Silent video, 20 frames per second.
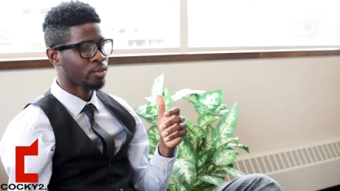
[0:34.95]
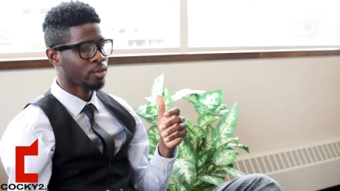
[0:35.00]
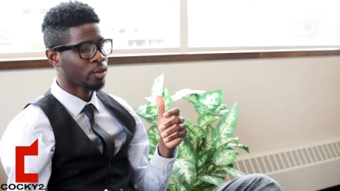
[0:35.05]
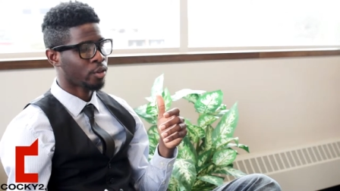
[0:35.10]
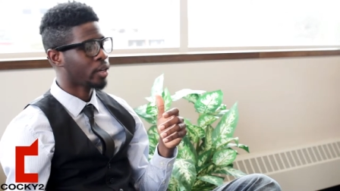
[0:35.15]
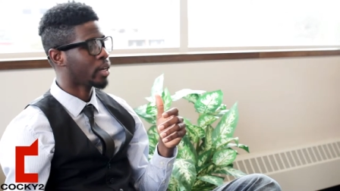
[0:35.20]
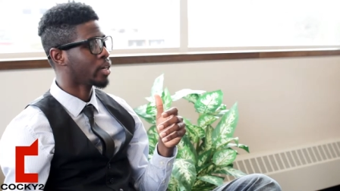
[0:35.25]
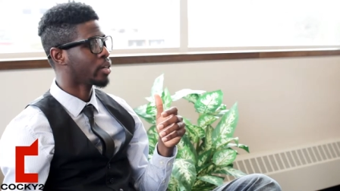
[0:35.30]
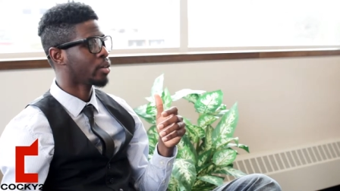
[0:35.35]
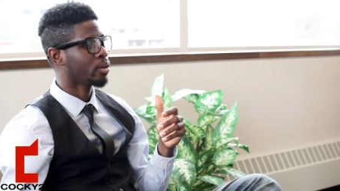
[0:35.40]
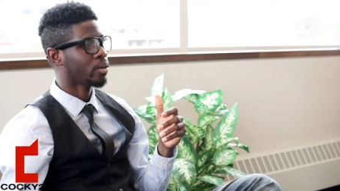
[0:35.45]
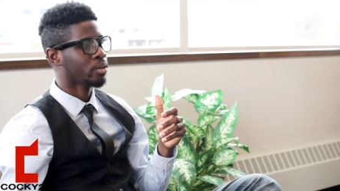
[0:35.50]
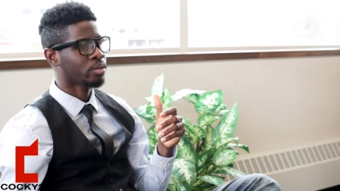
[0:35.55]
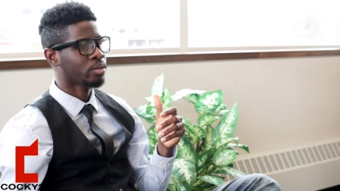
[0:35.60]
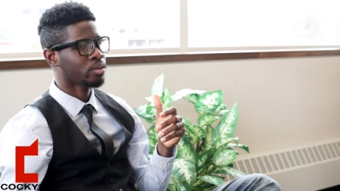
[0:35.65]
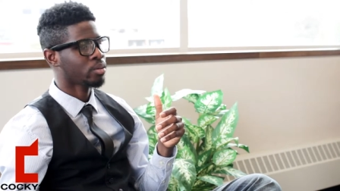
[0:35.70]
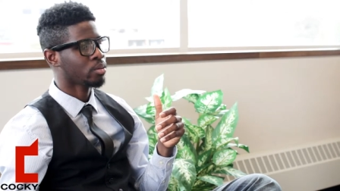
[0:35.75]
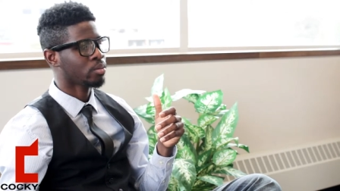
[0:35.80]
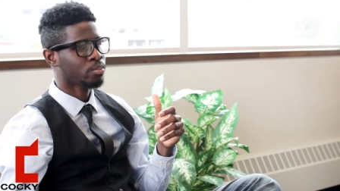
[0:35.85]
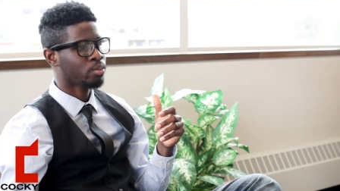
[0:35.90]
before any
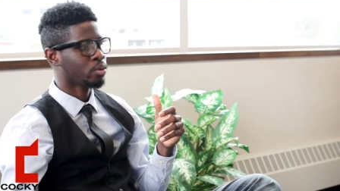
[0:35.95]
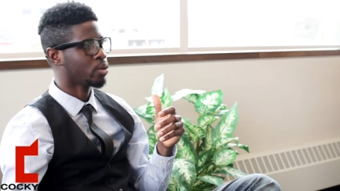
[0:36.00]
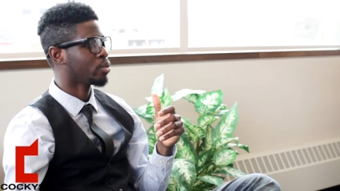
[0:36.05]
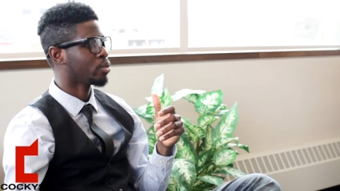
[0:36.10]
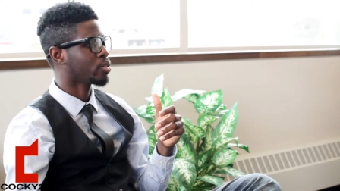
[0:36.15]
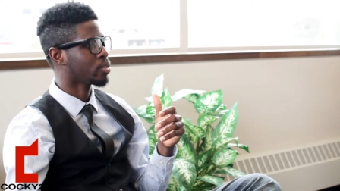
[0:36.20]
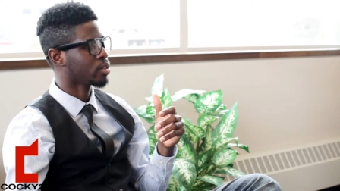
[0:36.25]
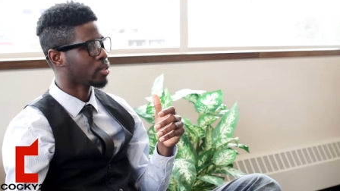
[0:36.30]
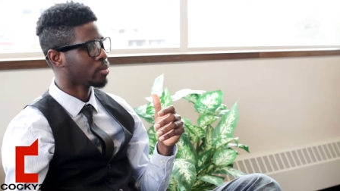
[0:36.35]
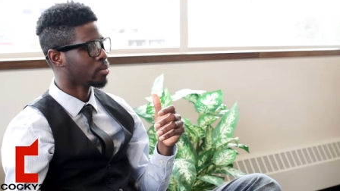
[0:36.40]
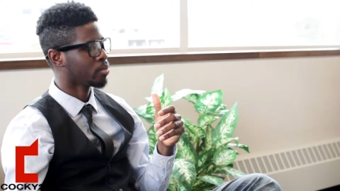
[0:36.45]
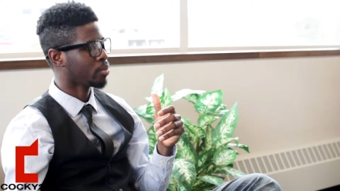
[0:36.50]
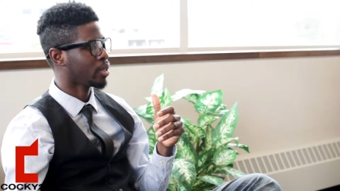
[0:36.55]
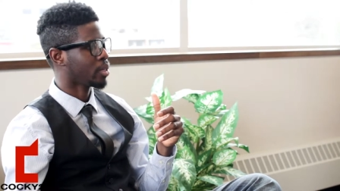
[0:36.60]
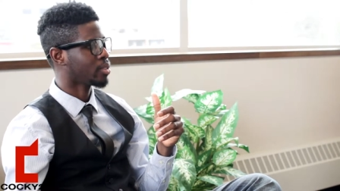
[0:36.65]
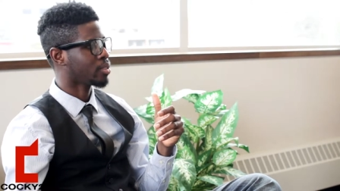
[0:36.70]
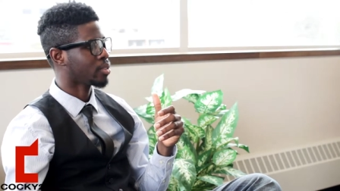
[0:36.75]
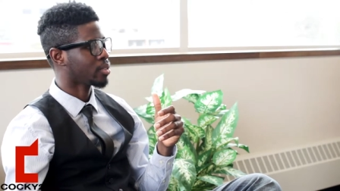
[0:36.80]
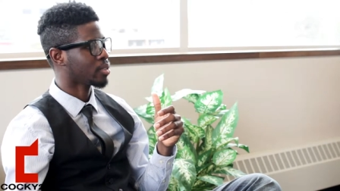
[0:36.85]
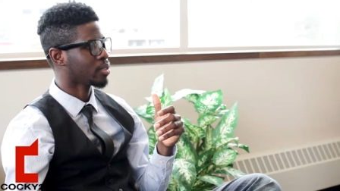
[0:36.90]
other person,
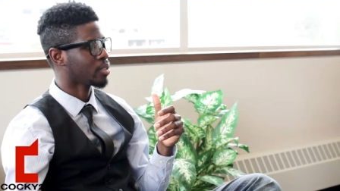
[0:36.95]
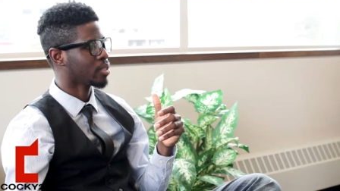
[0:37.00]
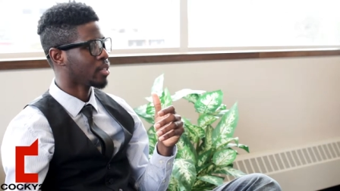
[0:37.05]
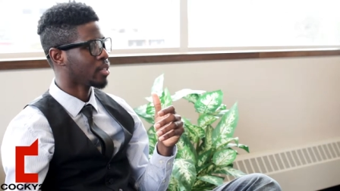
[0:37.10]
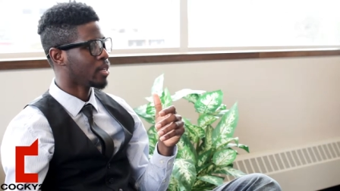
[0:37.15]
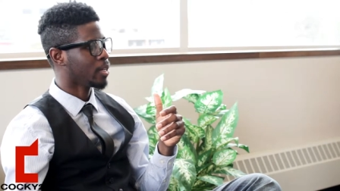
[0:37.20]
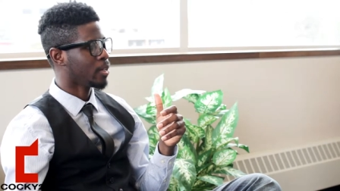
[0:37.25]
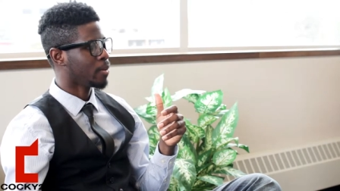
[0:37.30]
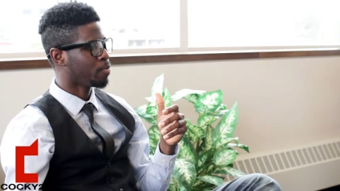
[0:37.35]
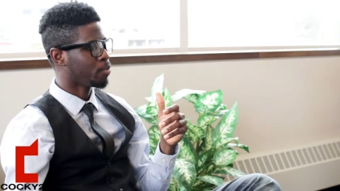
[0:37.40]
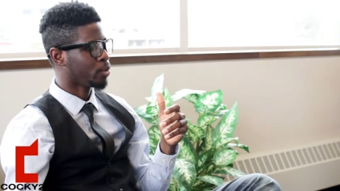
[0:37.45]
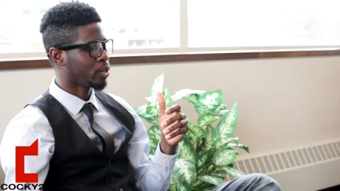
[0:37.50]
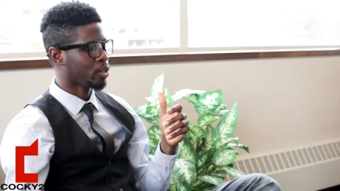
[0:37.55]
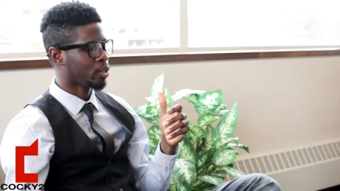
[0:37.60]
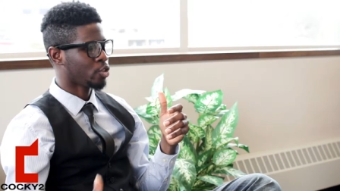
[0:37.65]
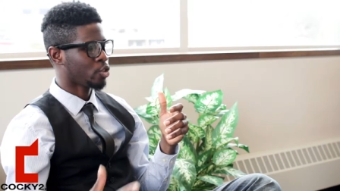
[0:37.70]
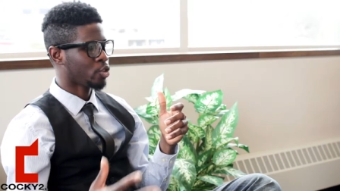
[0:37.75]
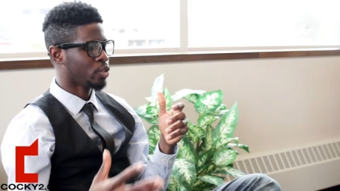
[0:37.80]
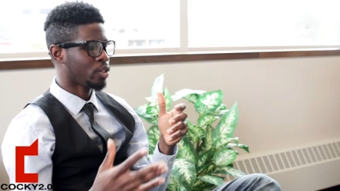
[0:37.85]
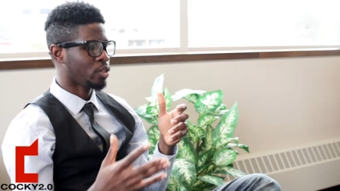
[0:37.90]
basically,
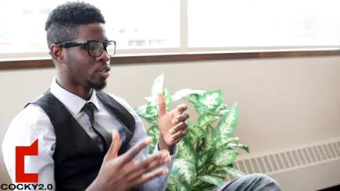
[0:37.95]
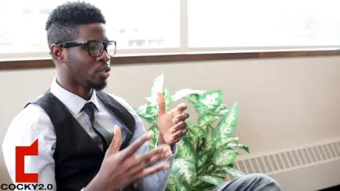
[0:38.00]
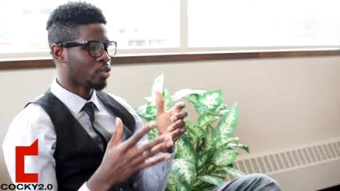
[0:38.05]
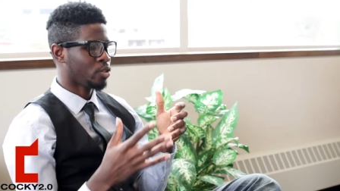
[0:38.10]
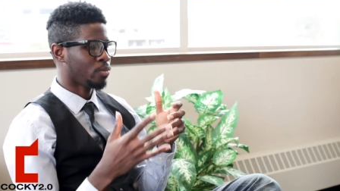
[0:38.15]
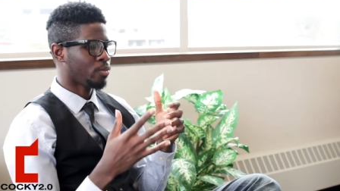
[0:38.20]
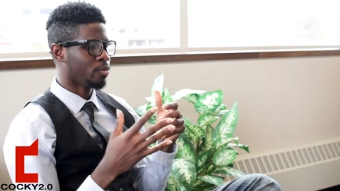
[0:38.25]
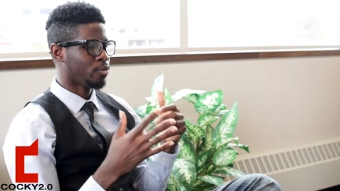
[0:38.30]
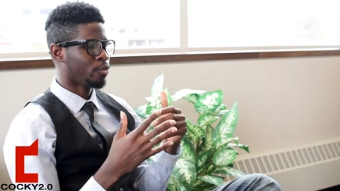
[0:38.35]
because you